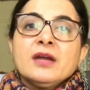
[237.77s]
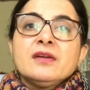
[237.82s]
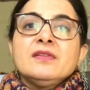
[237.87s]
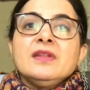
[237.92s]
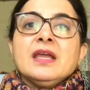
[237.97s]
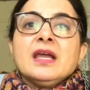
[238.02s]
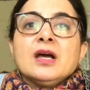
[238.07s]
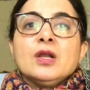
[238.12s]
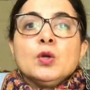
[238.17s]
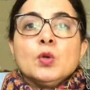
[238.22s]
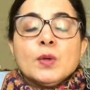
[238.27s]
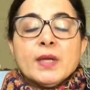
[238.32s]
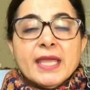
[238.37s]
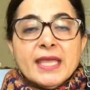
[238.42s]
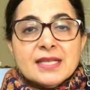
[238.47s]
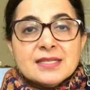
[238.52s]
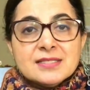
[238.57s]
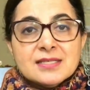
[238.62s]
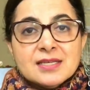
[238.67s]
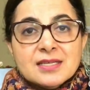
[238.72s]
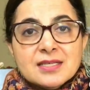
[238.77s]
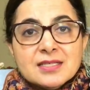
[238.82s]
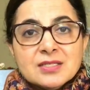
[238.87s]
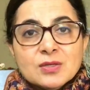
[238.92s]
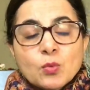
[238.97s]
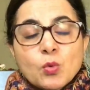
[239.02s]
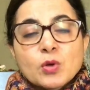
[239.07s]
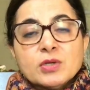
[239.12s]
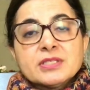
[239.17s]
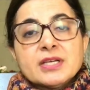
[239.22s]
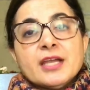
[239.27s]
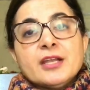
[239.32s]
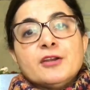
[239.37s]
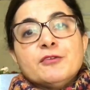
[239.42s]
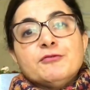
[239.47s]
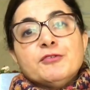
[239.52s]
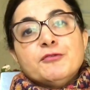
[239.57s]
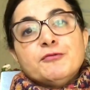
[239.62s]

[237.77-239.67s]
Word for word: they are located, what kind of a